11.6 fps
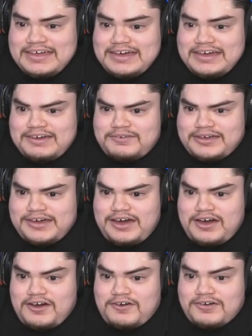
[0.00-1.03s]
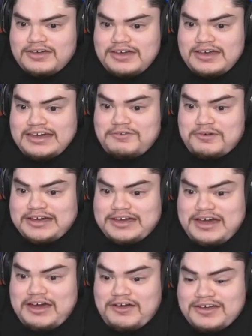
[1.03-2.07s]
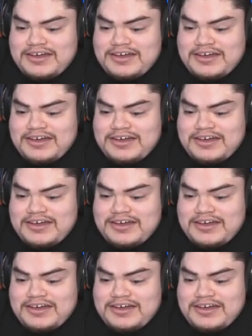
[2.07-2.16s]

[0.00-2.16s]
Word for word: Here we go. Here we go.